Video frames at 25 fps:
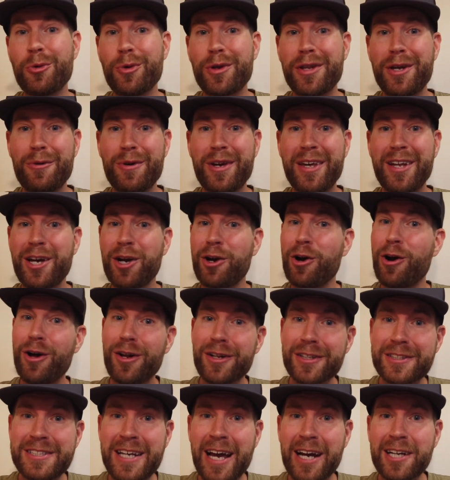without getting
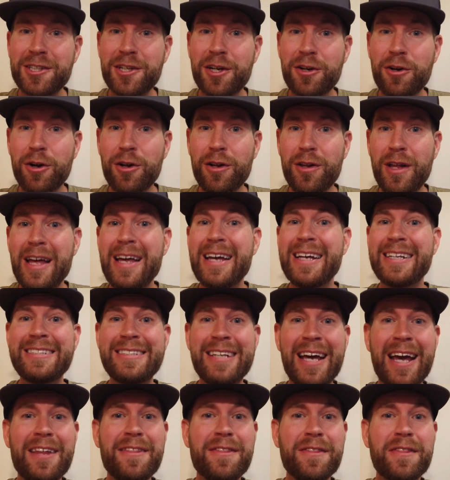all technical,
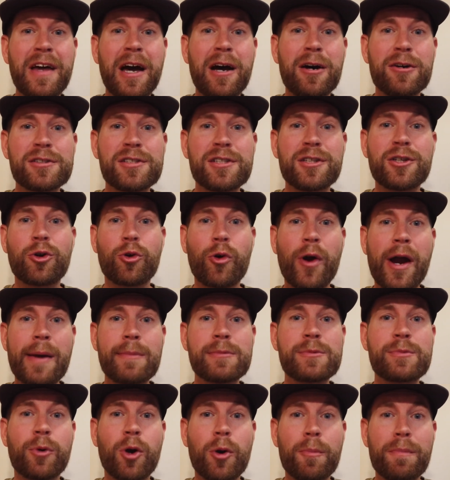10,000
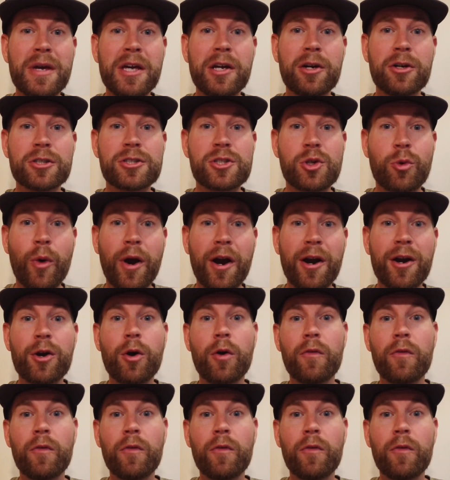grams per meter squared